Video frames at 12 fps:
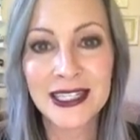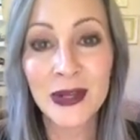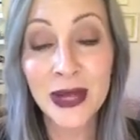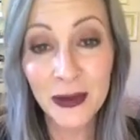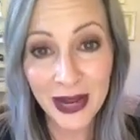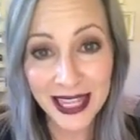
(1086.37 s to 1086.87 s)
So
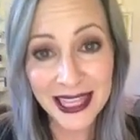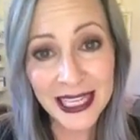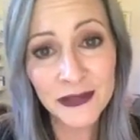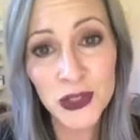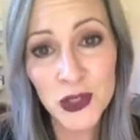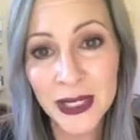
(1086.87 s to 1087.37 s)
anyway,
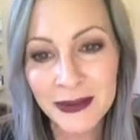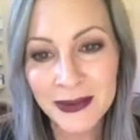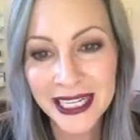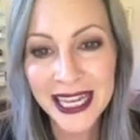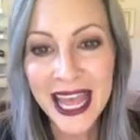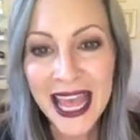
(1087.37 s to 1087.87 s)
thanks for joining
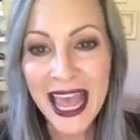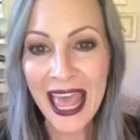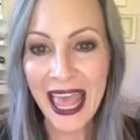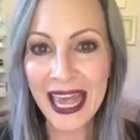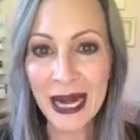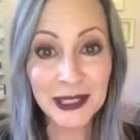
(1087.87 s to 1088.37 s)
me,
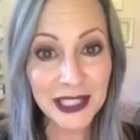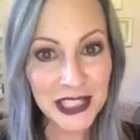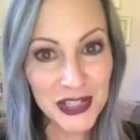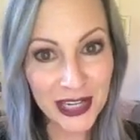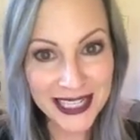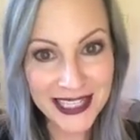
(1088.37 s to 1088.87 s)
and I'm gonna
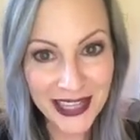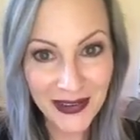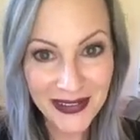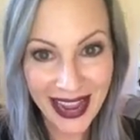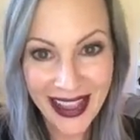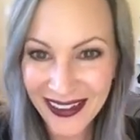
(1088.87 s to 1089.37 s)
let you guys go
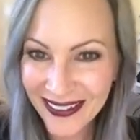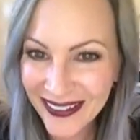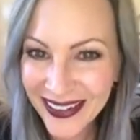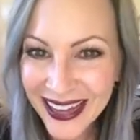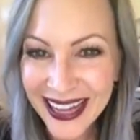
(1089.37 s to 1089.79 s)
now,